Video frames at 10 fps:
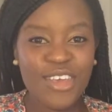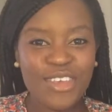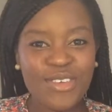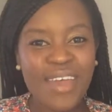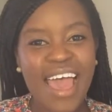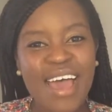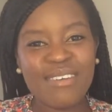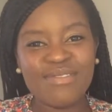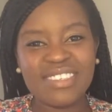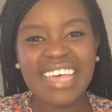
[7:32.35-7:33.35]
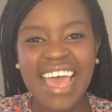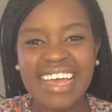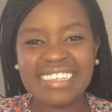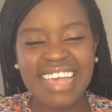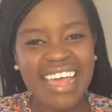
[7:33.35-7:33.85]
you have
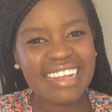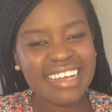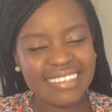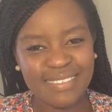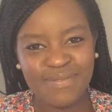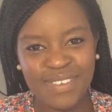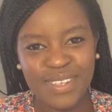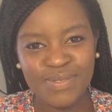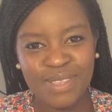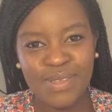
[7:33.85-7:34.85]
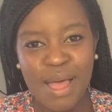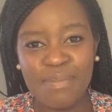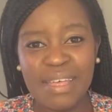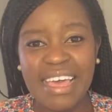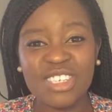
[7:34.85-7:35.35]
tags and custom fields within your
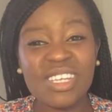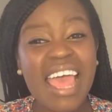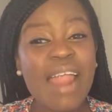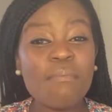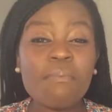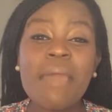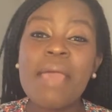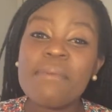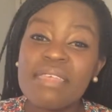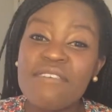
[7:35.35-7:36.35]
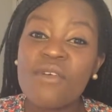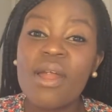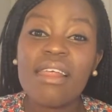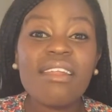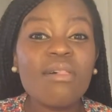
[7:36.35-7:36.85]
application and maybe they've
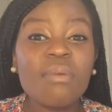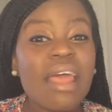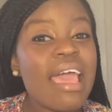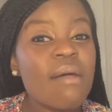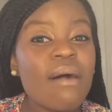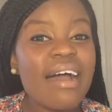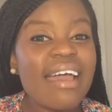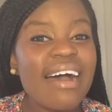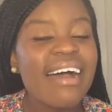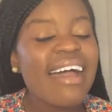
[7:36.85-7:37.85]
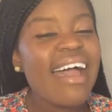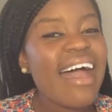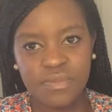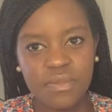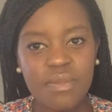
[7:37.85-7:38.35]
gone a little bit haywire,
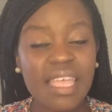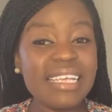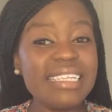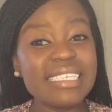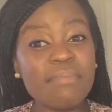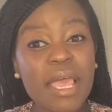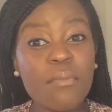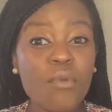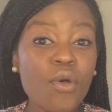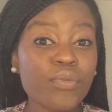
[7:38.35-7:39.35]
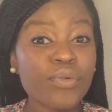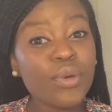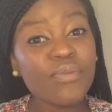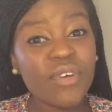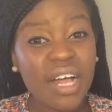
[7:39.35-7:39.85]
you need to make more
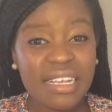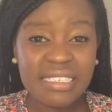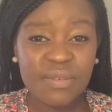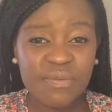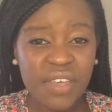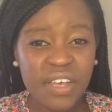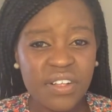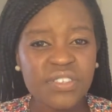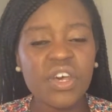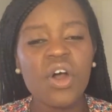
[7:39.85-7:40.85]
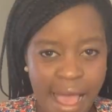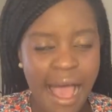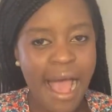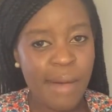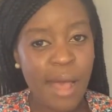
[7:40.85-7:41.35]
room for custom fields.
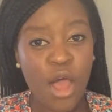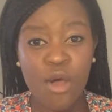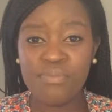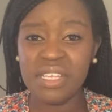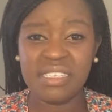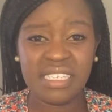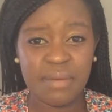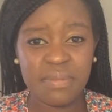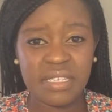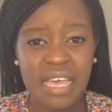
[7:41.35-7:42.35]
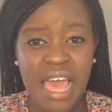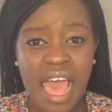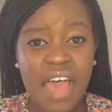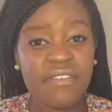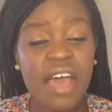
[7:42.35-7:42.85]
I hope these tips
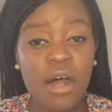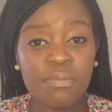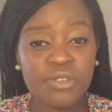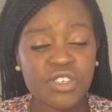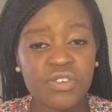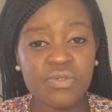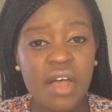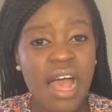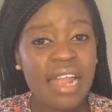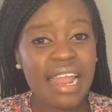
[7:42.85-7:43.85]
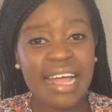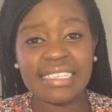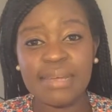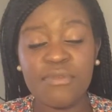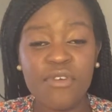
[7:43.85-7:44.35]
have helped you. Like I
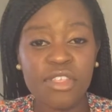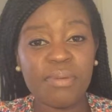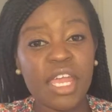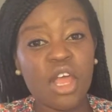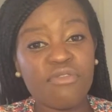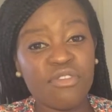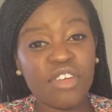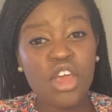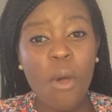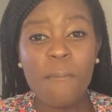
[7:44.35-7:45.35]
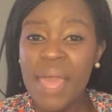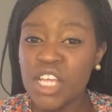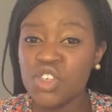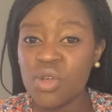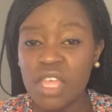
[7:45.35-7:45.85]
said before at the beginning of the video, make
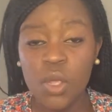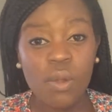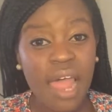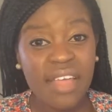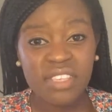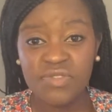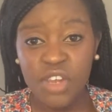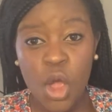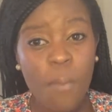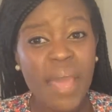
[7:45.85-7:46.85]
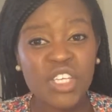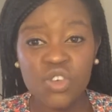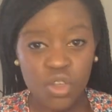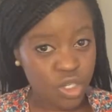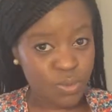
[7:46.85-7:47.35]
sure that you like this video. Make
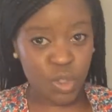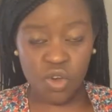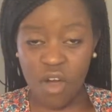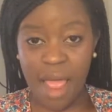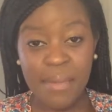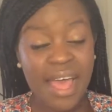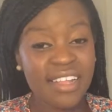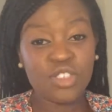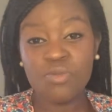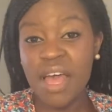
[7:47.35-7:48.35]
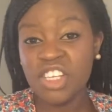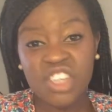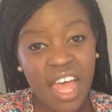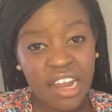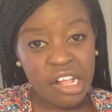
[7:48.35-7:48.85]
sure you subscribe to my
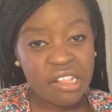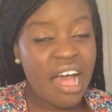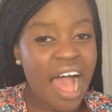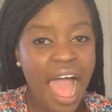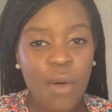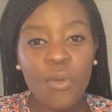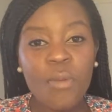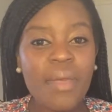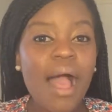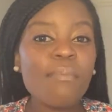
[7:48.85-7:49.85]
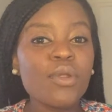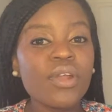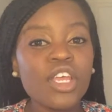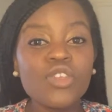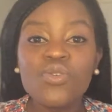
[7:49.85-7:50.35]
channel. I will be
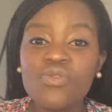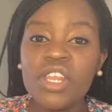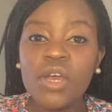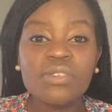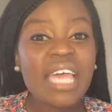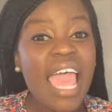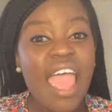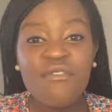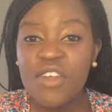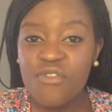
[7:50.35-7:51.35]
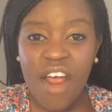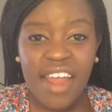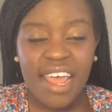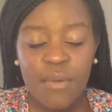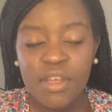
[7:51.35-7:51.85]
uploading new videos every
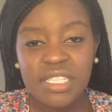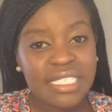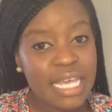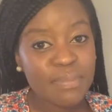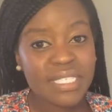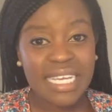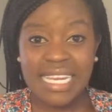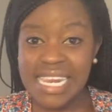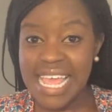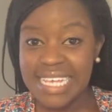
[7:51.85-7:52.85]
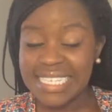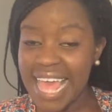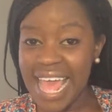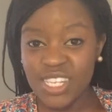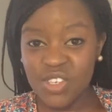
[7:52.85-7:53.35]
Friday with tips, techniques,
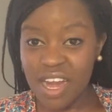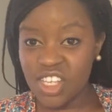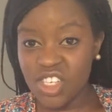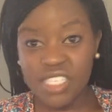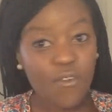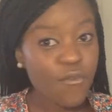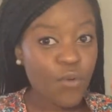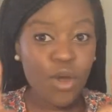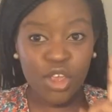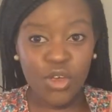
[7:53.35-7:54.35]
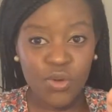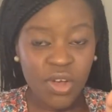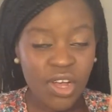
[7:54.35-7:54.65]
and strategies for you,